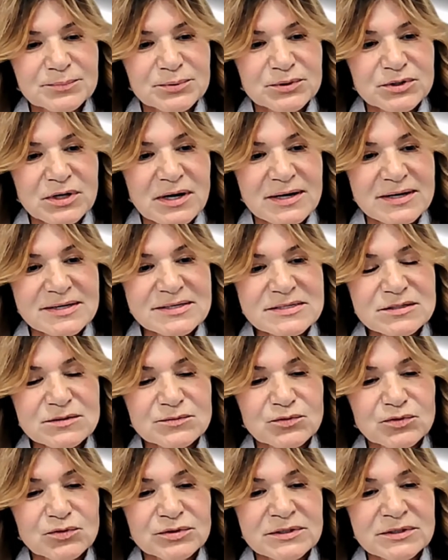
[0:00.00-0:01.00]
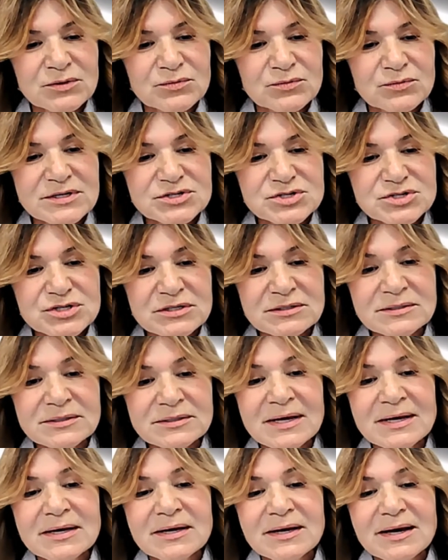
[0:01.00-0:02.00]
prize for
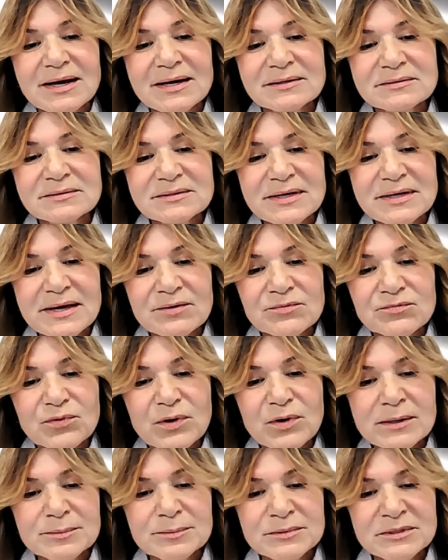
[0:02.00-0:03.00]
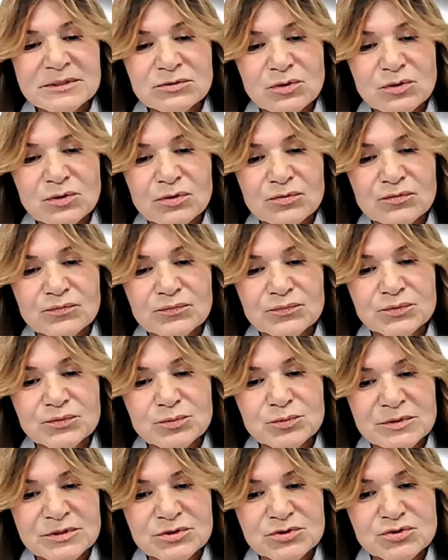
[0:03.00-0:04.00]
innovation and the empowerment of
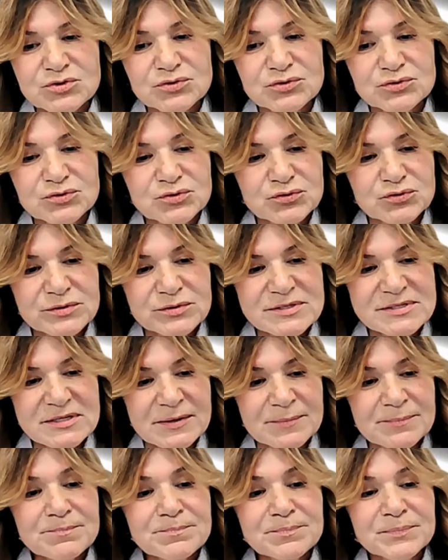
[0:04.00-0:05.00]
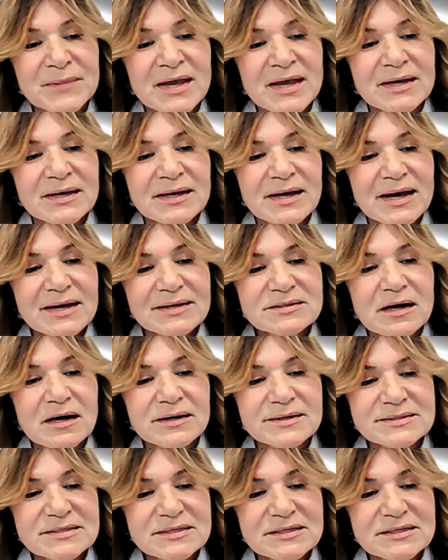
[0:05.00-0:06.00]
women through tourism at
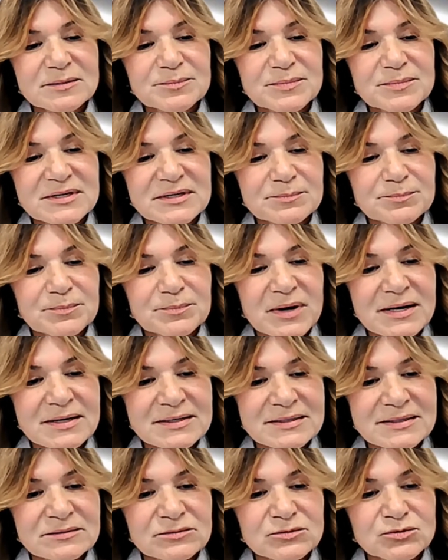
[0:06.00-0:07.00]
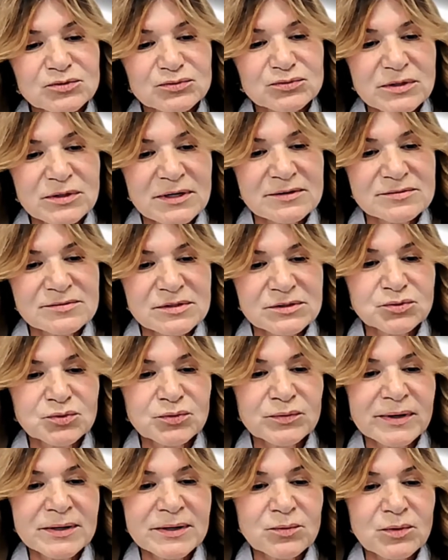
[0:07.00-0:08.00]
ITB Berlin
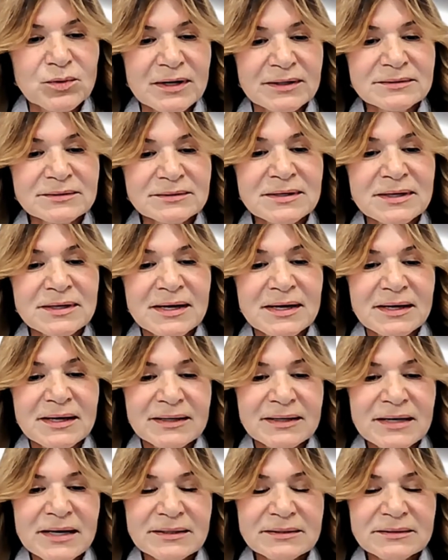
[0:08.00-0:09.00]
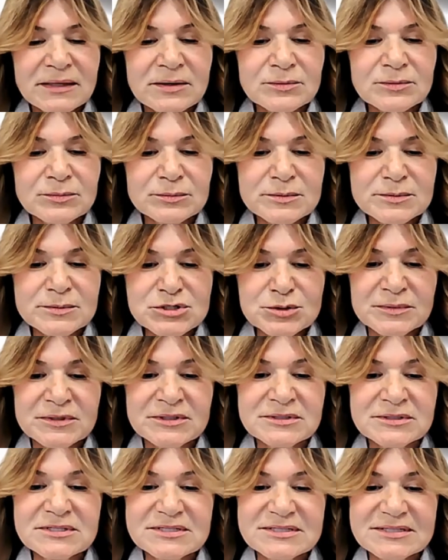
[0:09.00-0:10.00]
2021, an
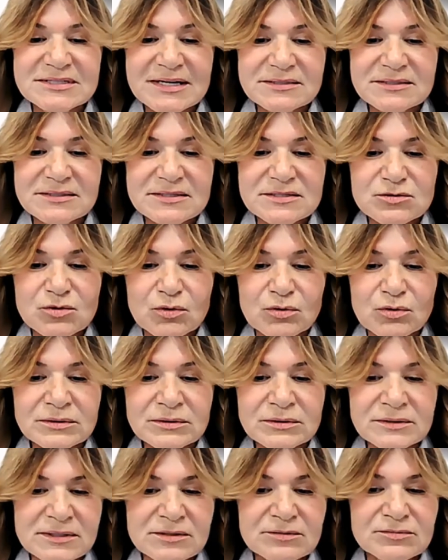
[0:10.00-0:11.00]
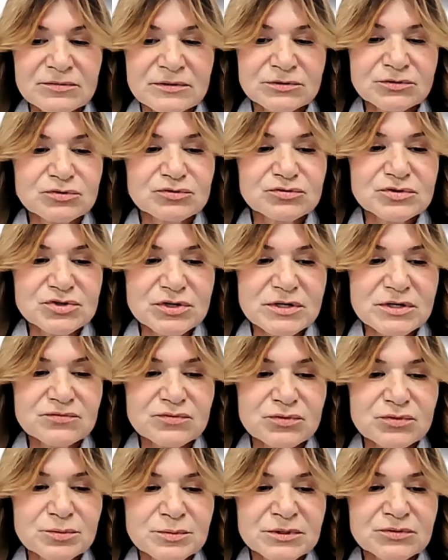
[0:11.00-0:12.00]
acknowledgement that is only given to 3
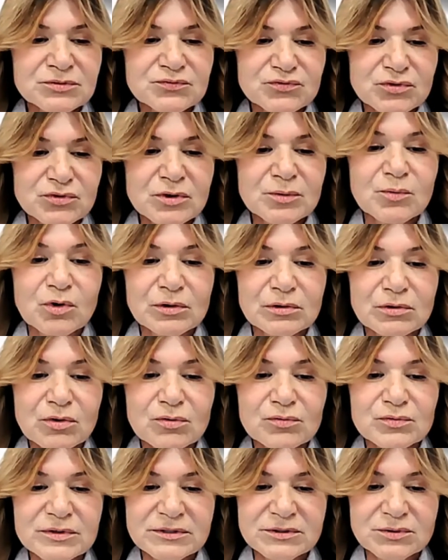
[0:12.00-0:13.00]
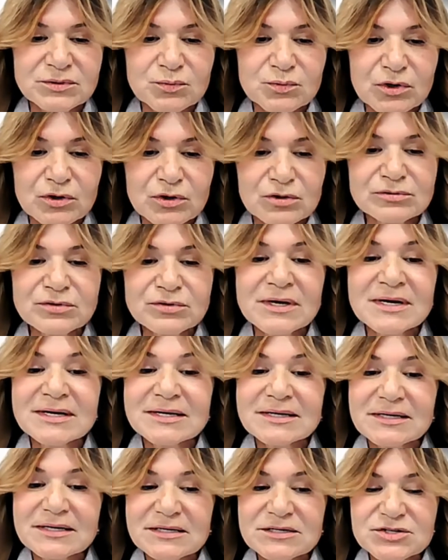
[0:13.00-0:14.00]
women from all over the world
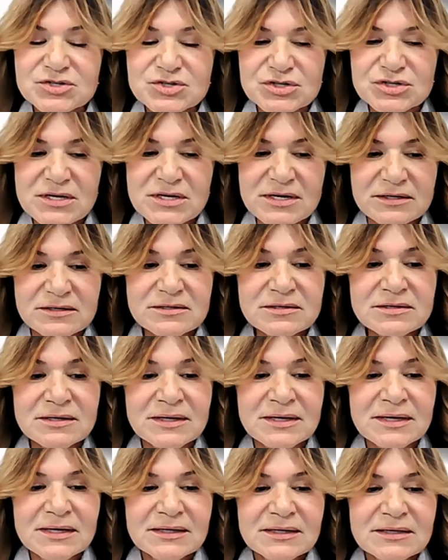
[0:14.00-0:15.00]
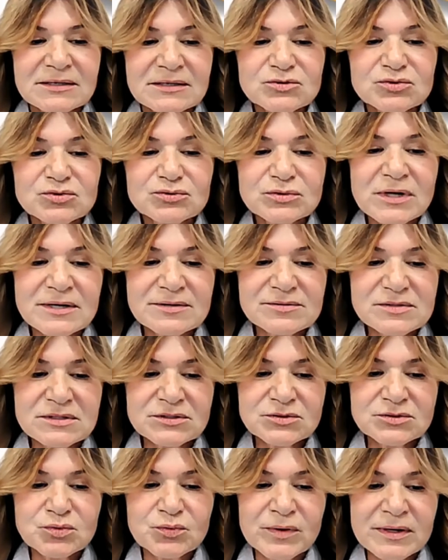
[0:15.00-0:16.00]
each year. In
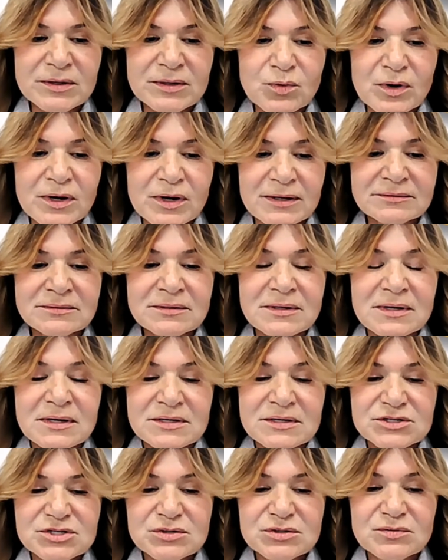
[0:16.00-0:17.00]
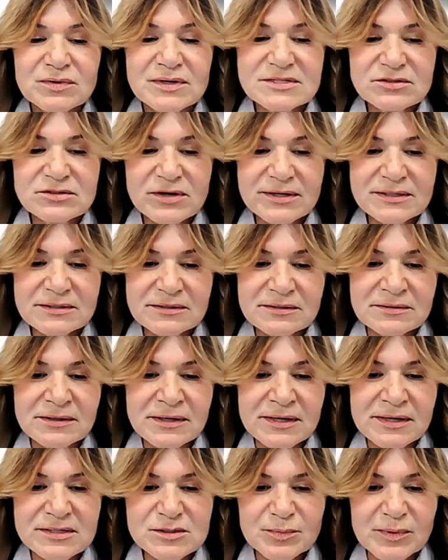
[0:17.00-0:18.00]
2021, she was
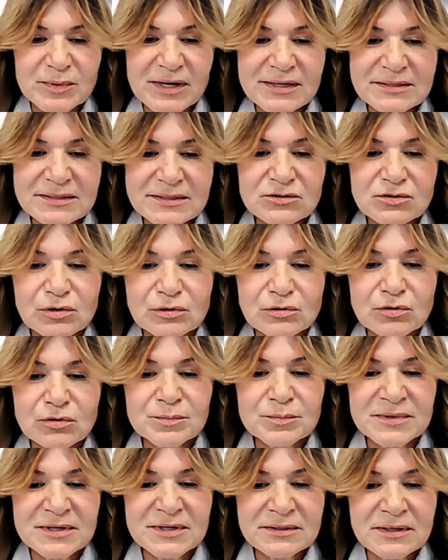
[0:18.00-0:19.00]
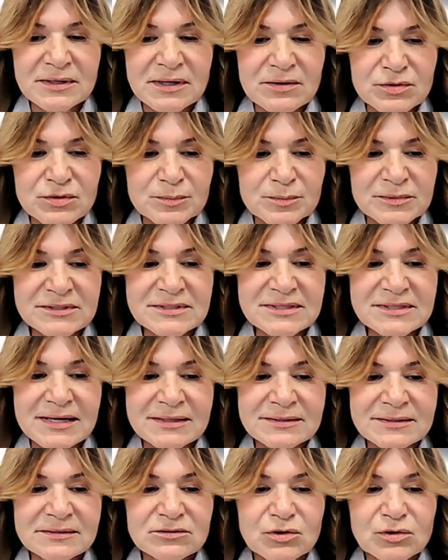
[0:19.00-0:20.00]
recognized by the Colombian government
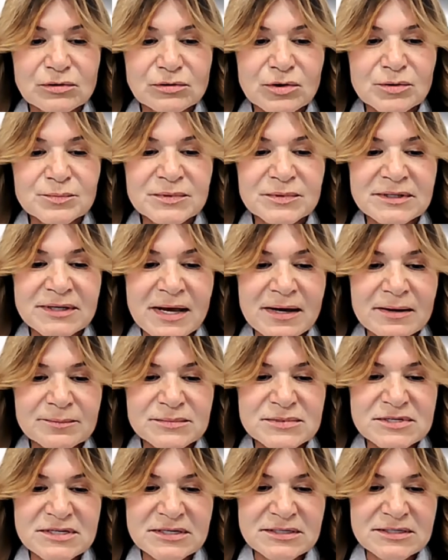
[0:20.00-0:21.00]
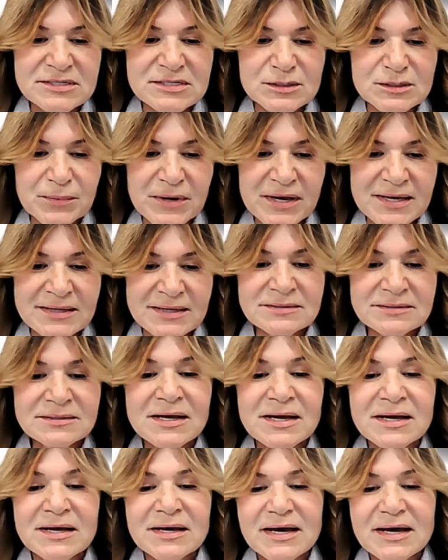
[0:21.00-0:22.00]
and the Colombian embassy in
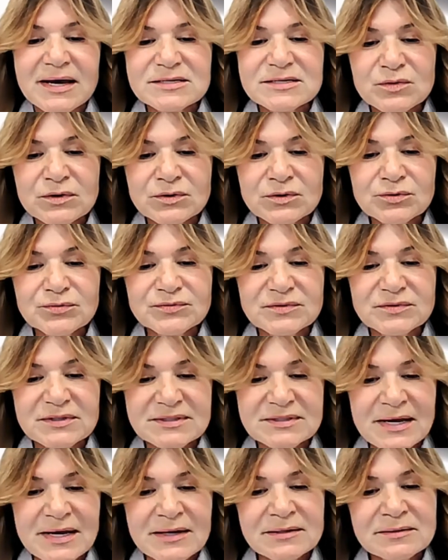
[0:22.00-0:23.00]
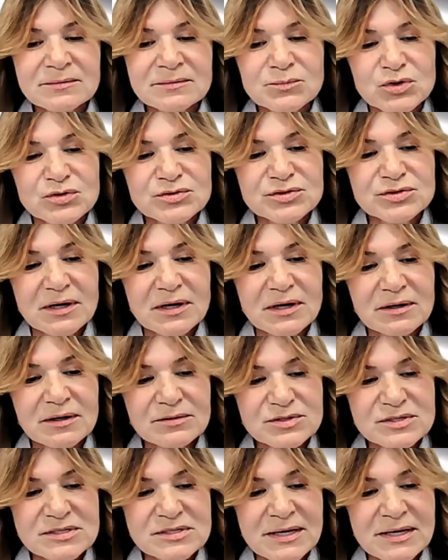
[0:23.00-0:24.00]
Spain as one of the 10 most
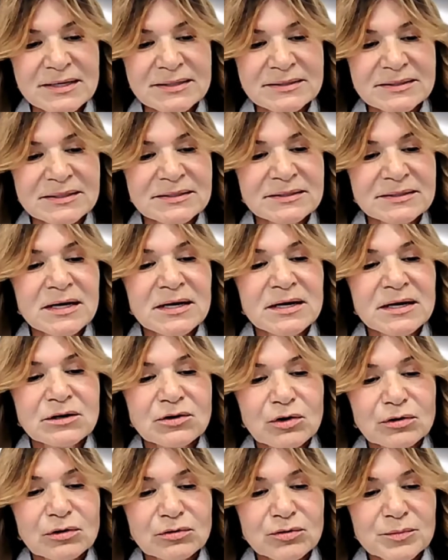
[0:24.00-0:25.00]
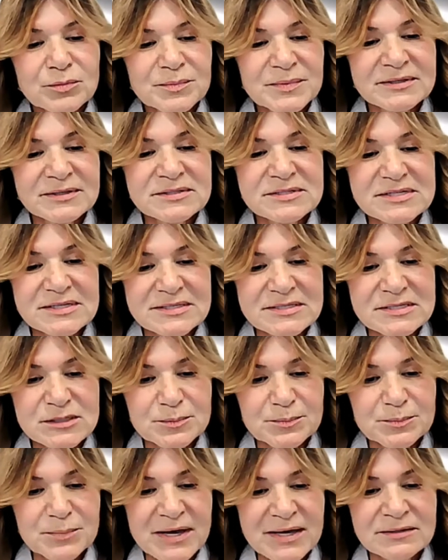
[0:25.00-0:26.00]
outstanding Colombians in
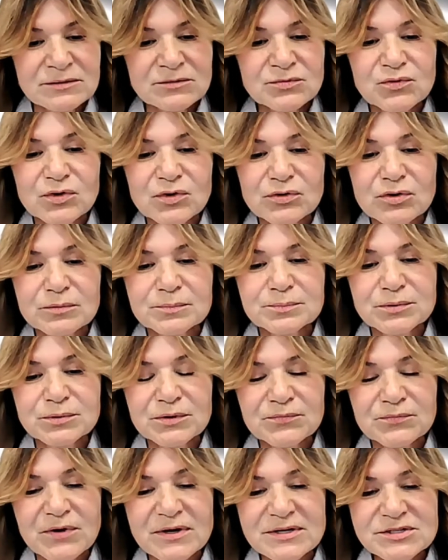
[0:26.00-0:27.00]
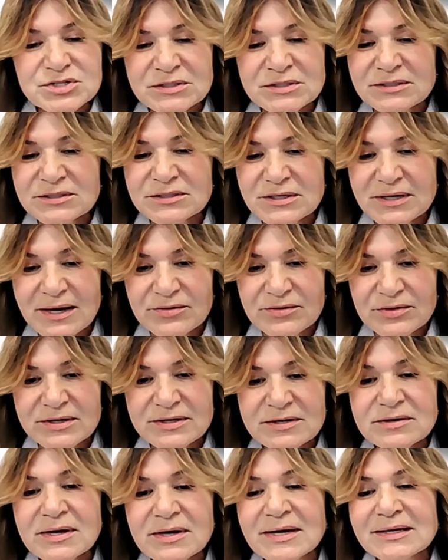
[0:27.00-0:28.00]
Spain for her professional
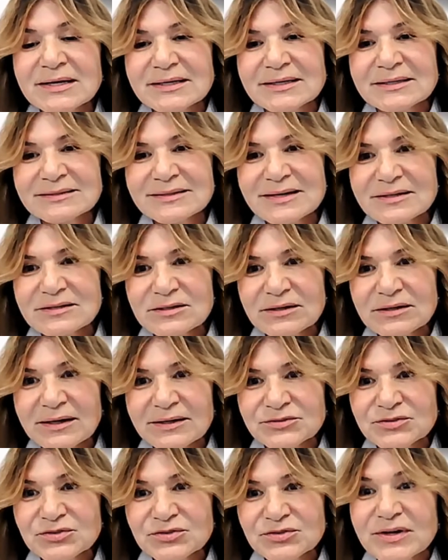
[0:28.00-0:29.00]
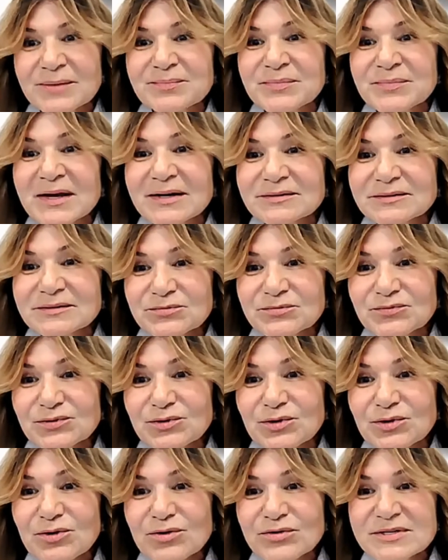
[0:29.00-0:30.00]
career in that country. The
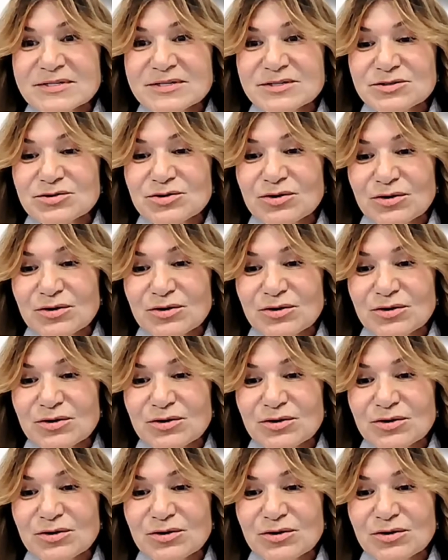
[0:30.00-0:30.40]
floor is